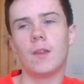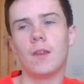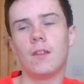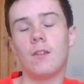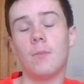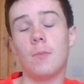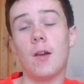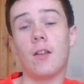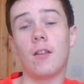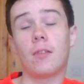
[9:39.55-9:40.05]

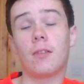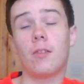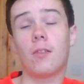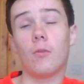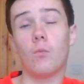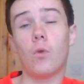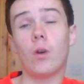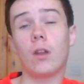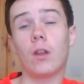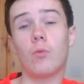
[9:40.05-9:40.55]
to be
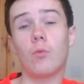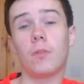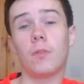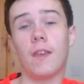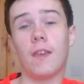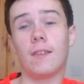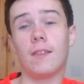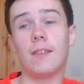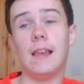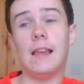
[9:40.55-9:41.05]
honest, what I want
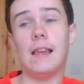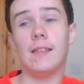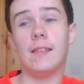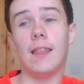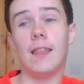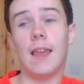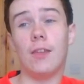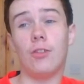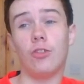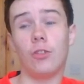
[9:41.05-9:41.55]
this
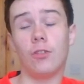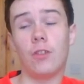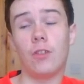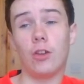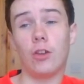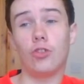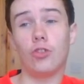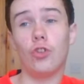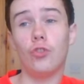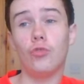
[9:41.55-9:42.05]
season is just
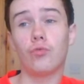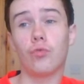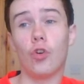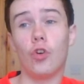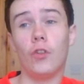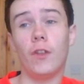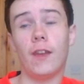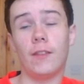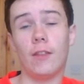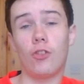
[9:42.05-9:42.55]
a good
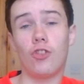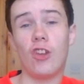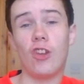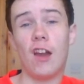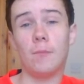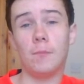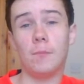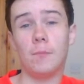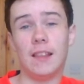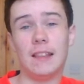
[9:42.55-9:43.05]
run in the
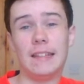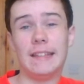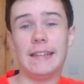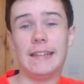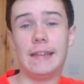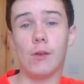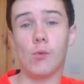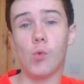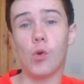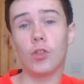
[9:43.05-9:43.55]
Champions
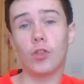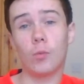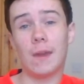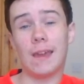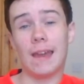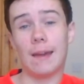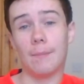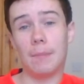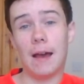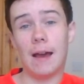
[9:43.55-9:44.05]
League once we
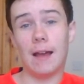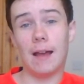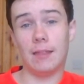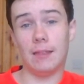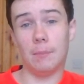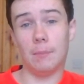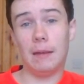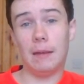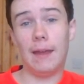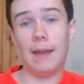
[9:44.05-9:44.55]
get past
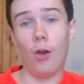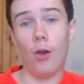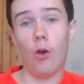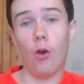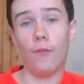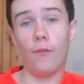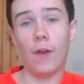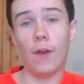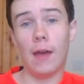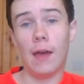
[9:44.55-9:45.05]
the
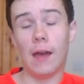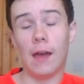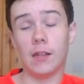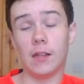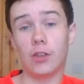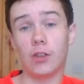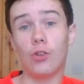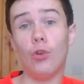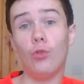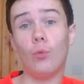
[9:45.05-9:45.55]
playoff, and
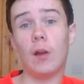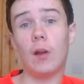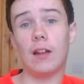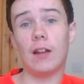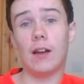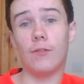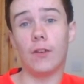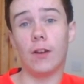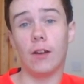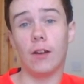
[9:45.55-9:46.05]
I could well
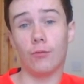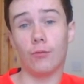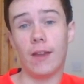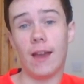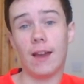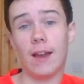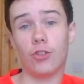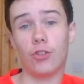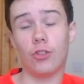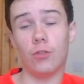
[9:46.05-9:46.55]
have a
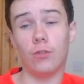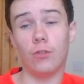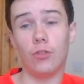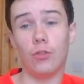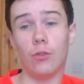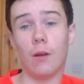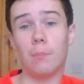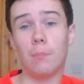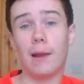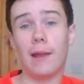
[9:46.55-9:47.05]
reaction
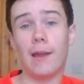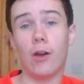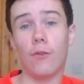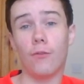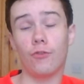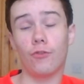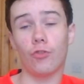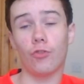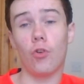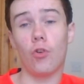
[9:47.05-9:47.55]
to our
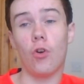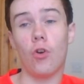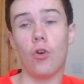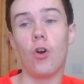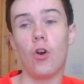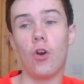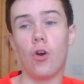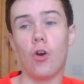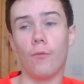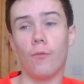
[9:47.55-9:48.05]
playoff
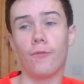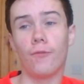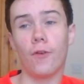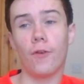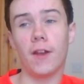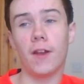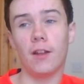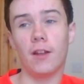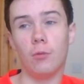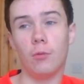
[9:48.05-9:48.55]
draw on
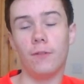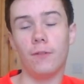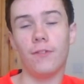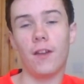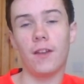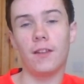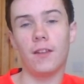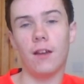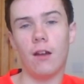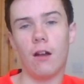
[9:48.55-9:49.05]
Friday. We'll
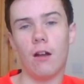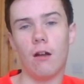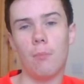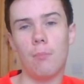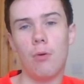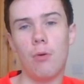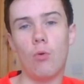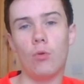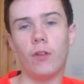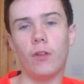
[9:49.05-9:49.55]
find out
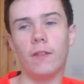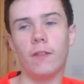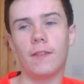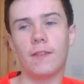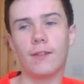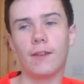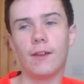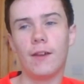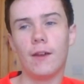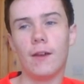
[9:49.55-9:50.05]
our
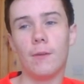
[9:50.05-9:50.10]
opponents,